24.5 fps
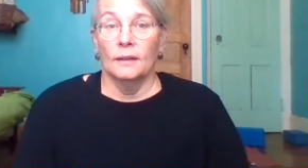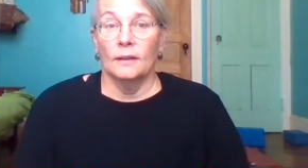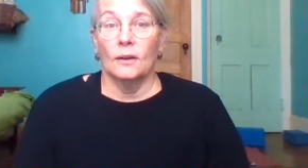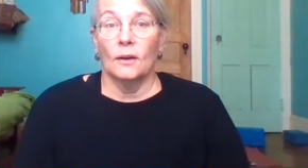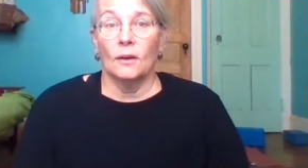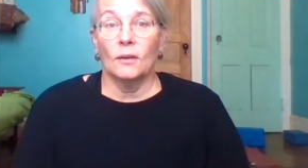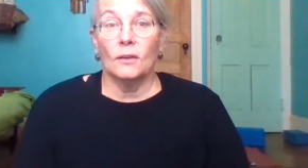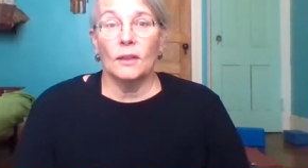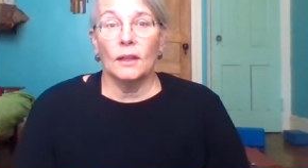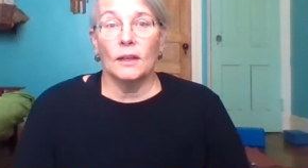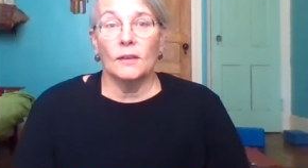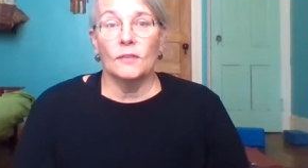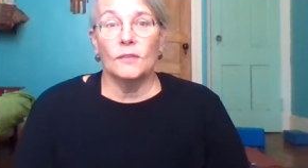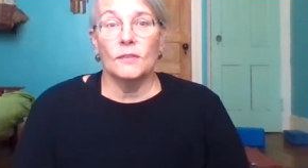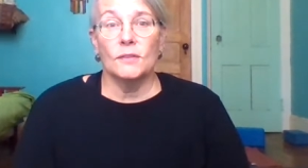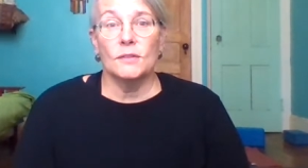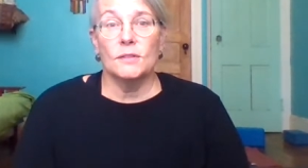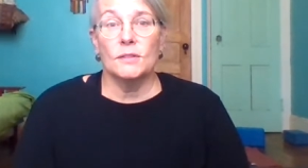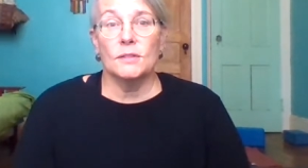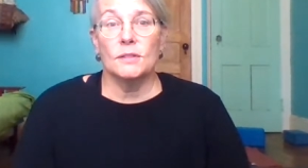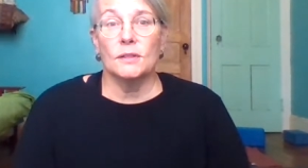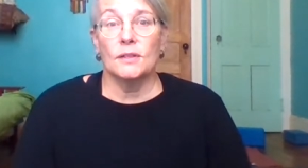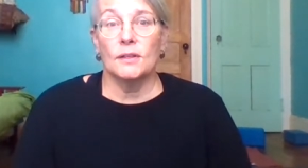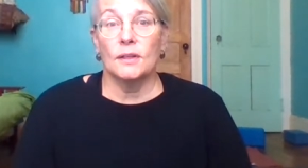our life
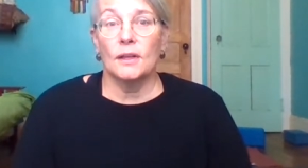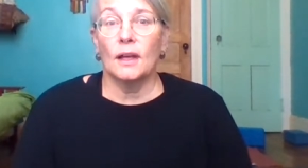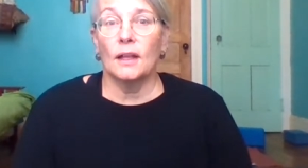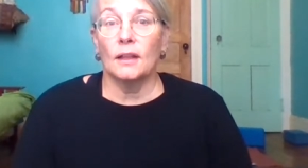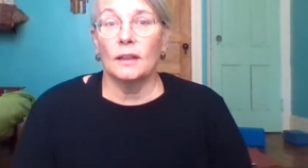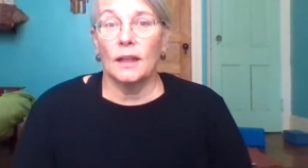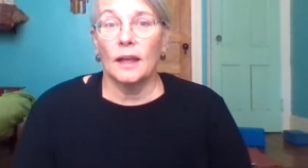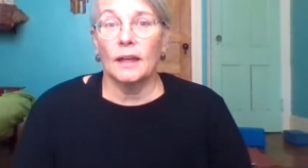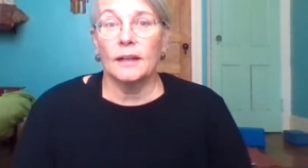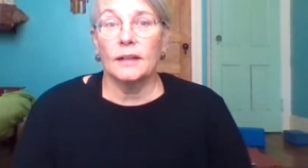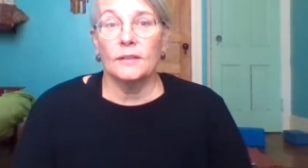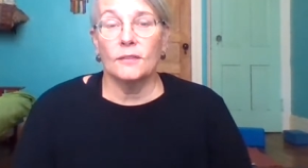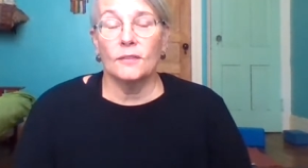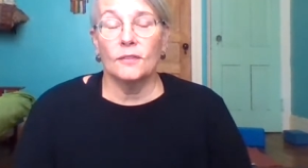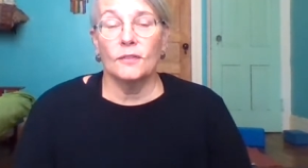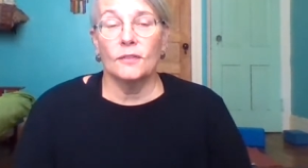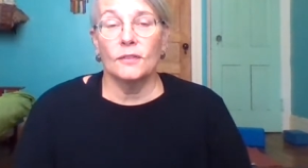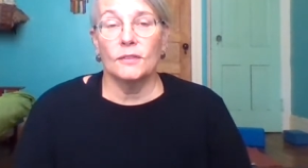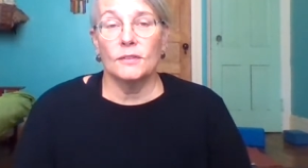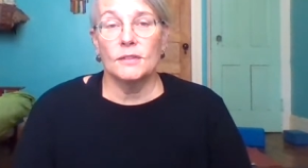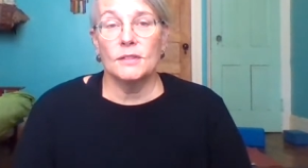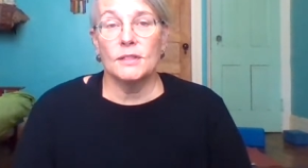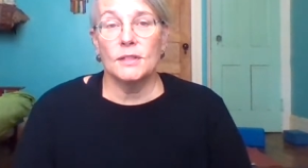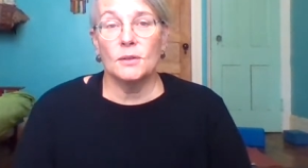is a lot of
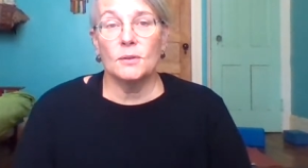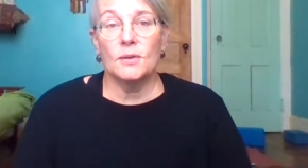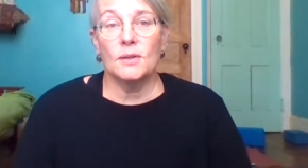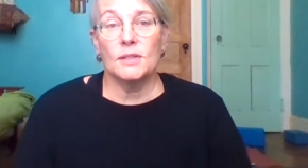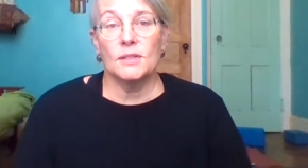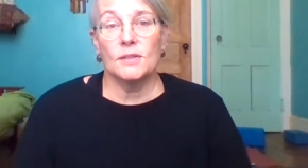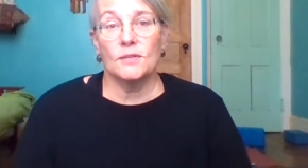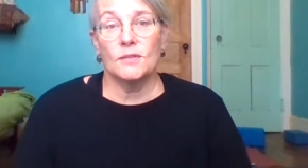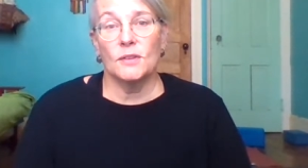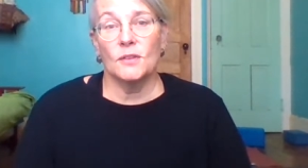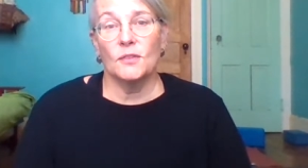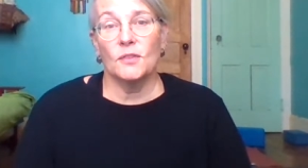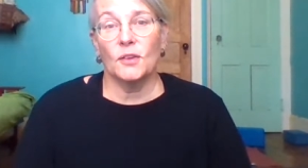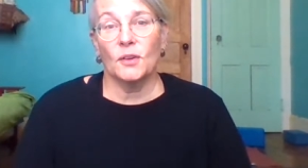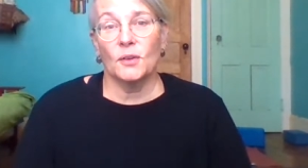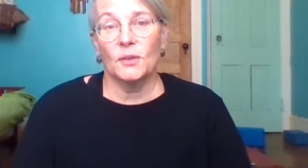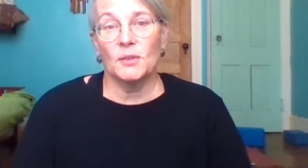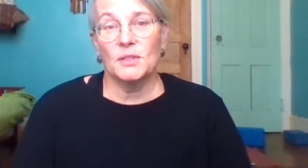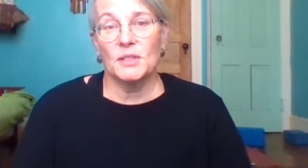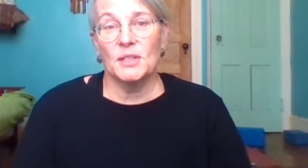series of difficult